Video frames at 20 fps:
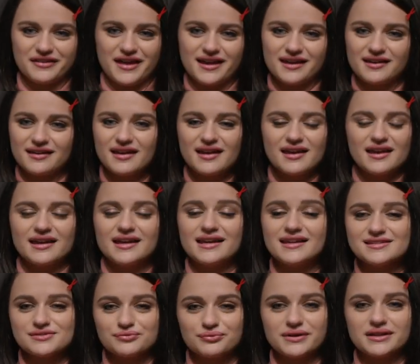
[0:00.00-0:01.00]
Like
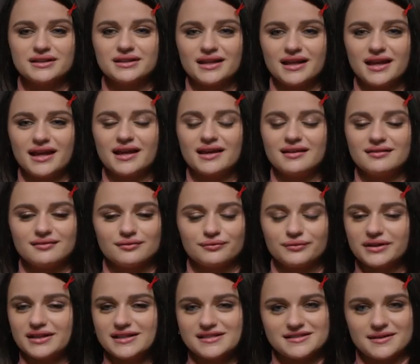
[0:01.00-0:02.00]
he's really,
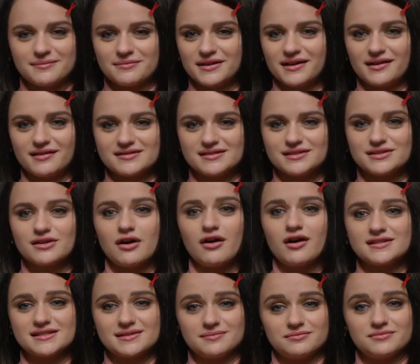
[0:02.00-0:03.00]
really something else. It's
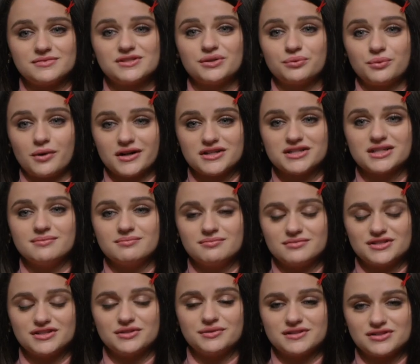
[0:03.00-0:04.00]
awesome to watch
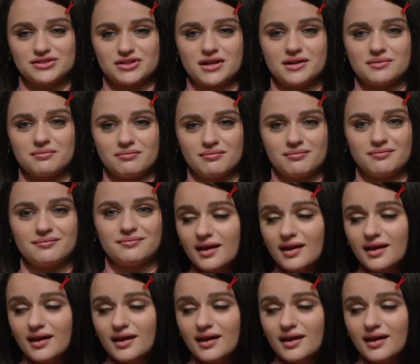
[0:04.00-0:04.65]
him do his job.